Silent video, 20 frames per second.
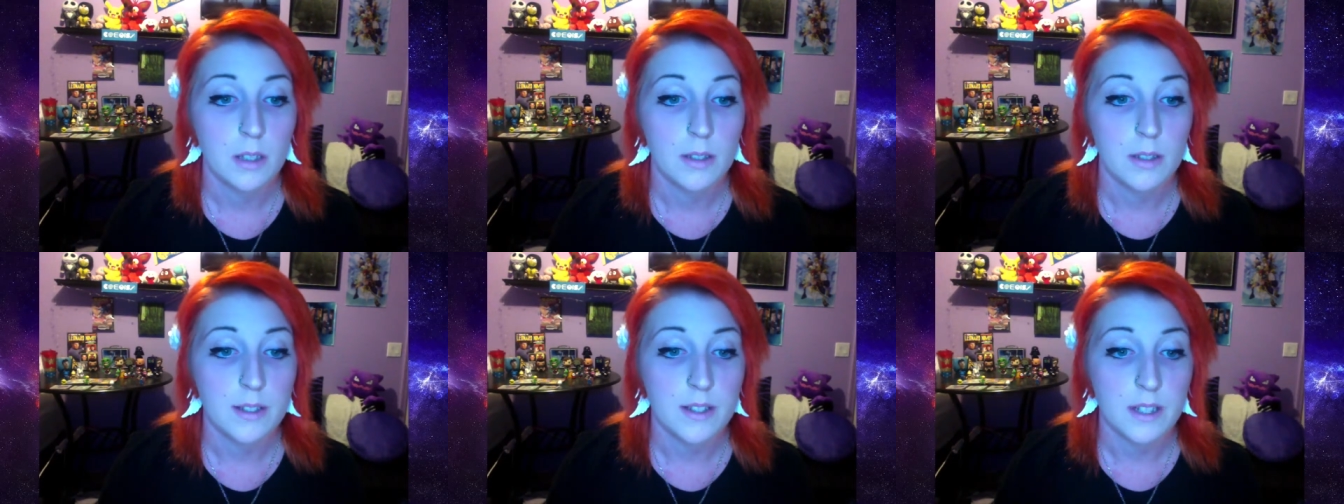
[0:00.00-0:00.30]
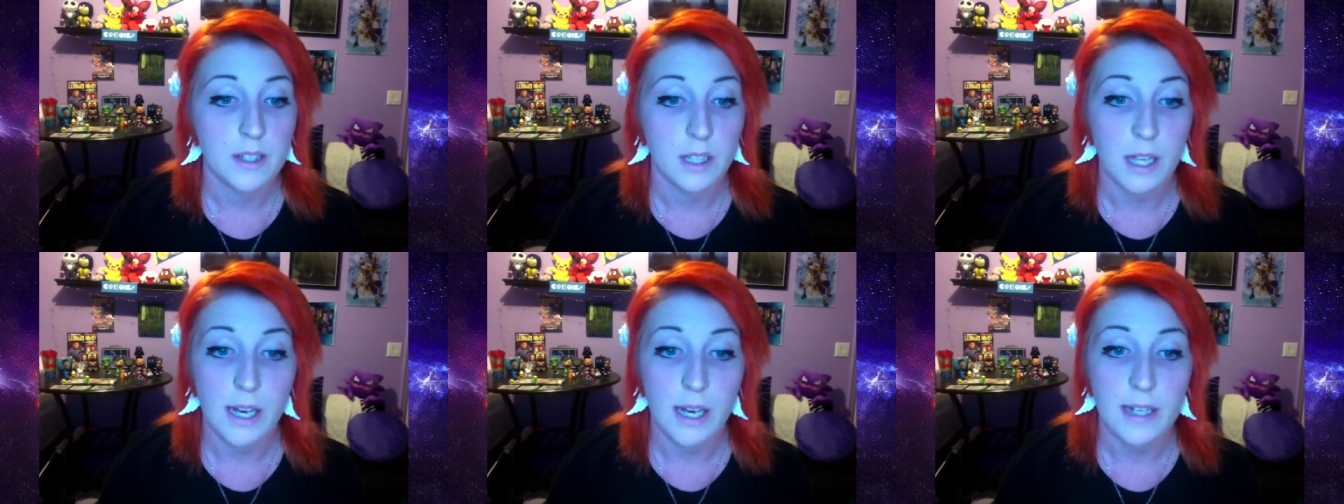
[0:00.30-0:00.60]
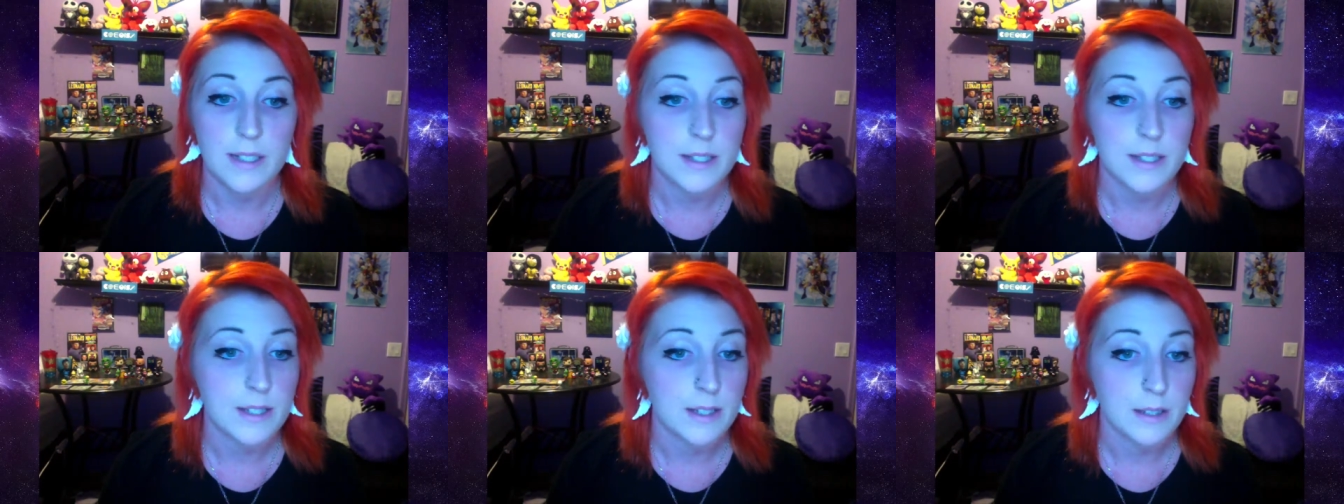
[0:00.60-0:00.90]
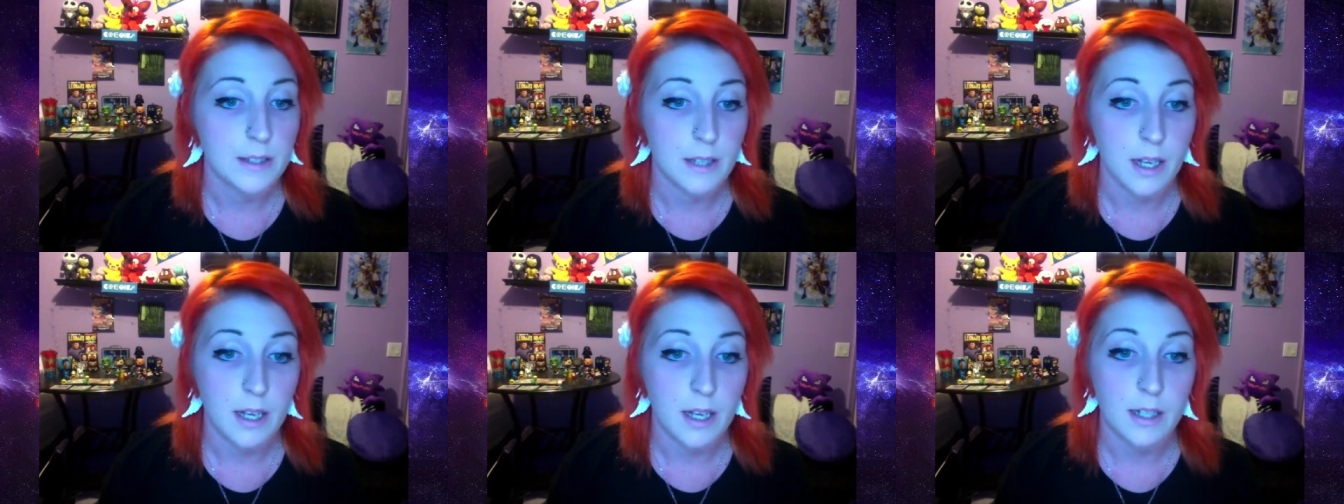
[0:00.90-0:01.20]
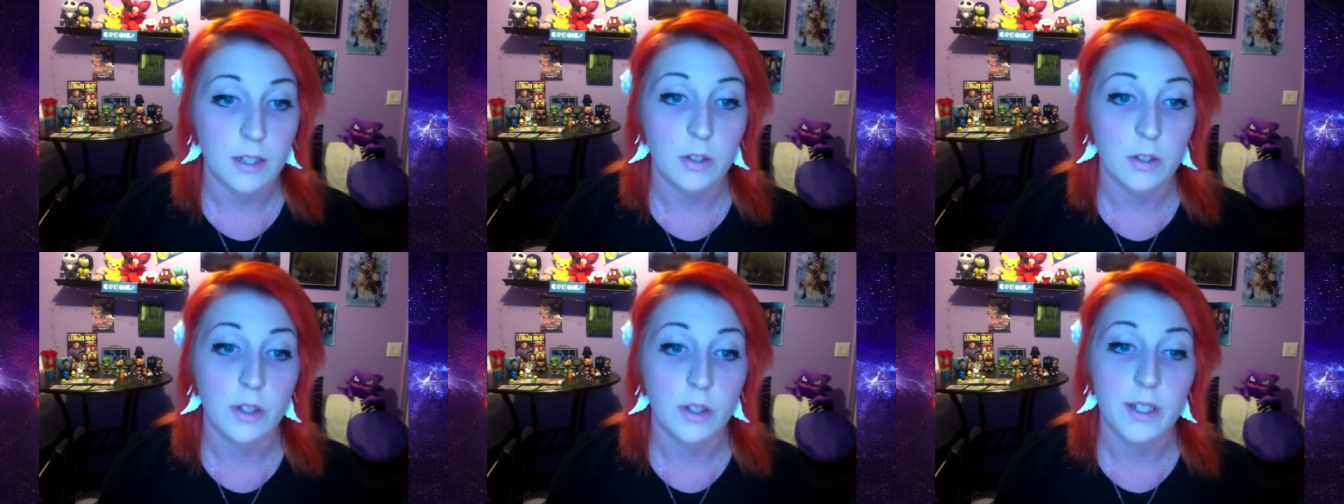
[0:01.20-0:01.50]
There's a lot of a
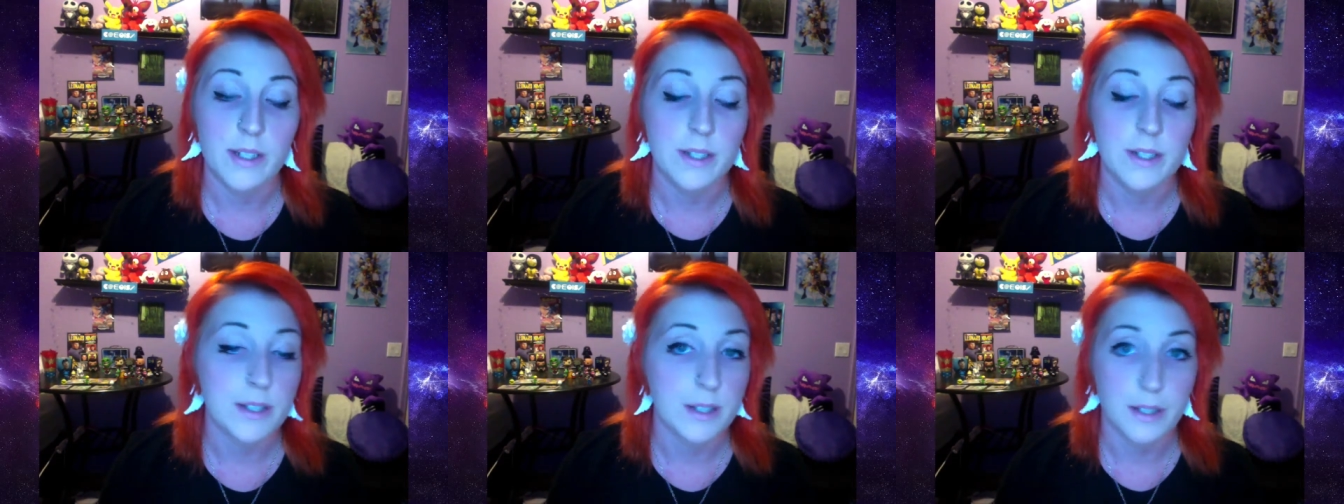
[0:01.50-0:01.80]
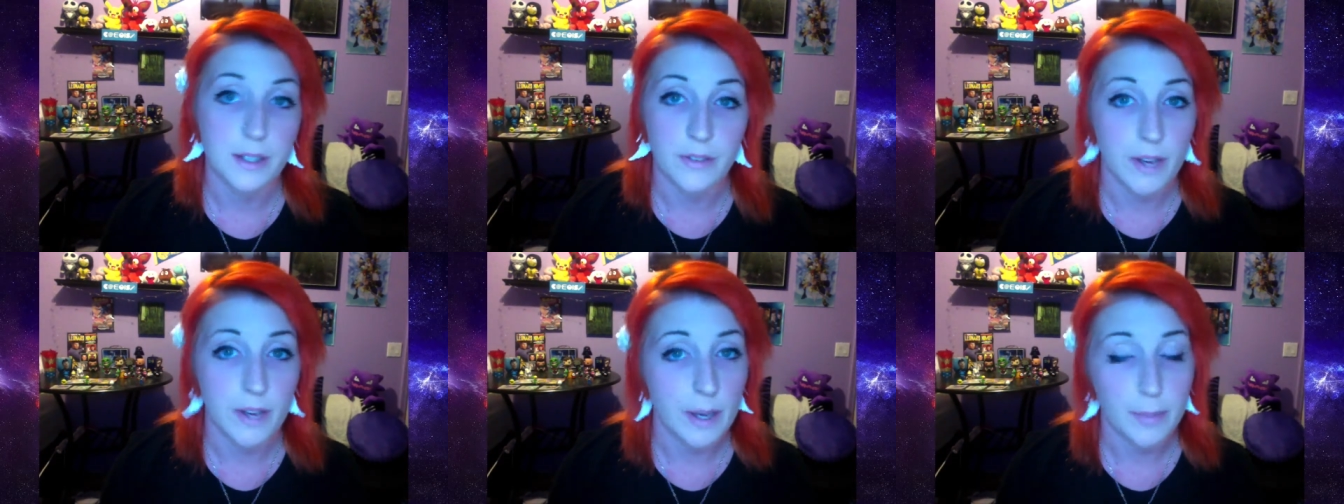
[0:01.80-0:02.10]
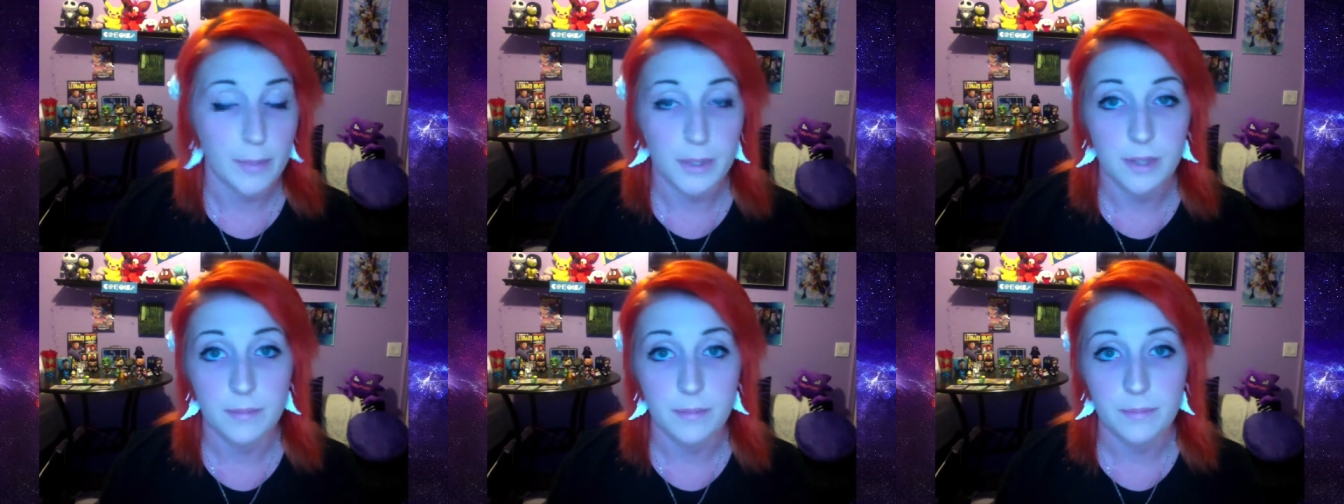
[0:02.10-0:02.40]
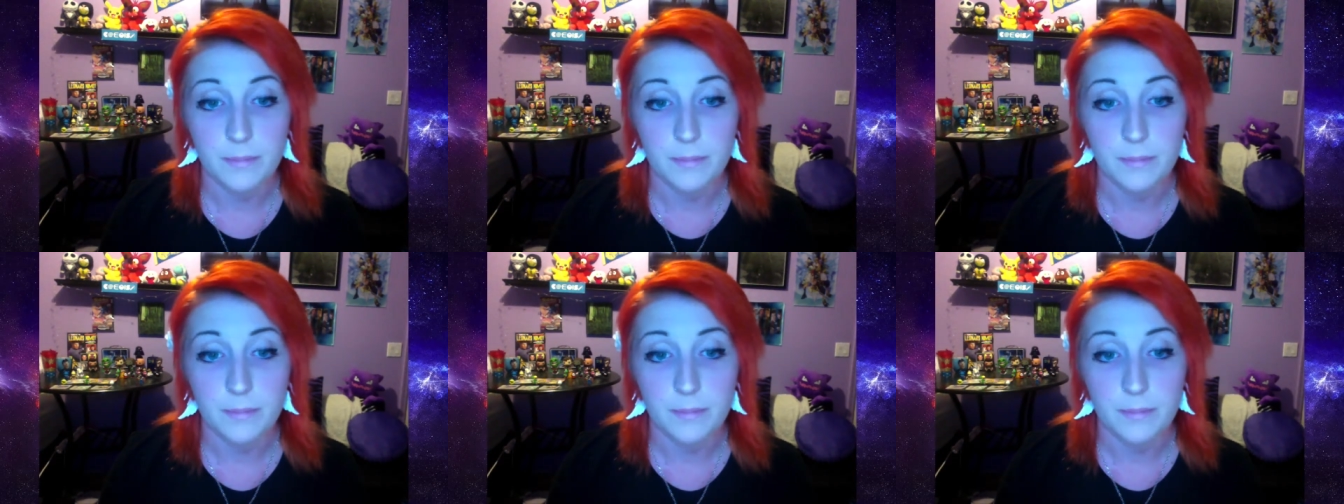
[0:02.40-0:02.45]
lot of crazy stuff happened.